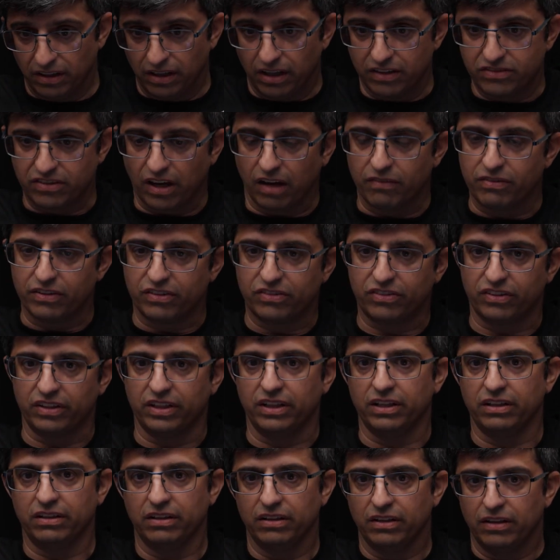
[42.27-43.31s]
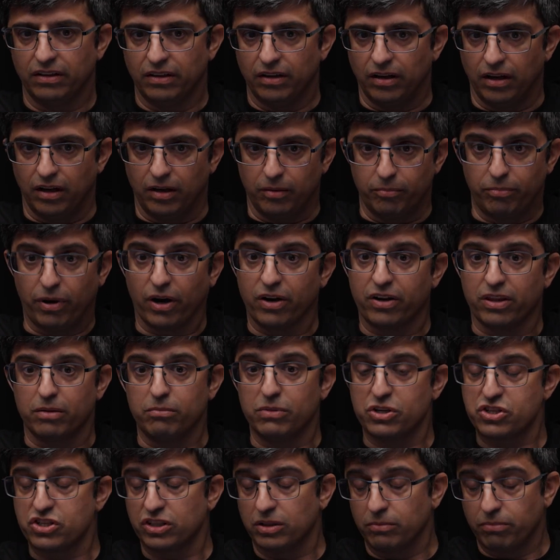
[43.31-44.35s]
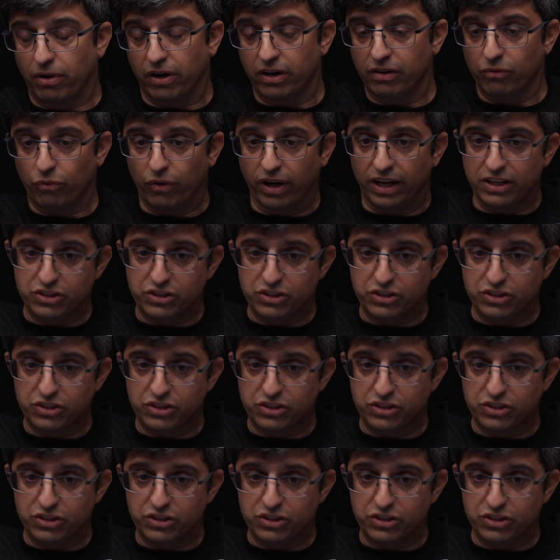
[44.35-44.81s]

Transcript: it's obviously um, part of the mission and part of why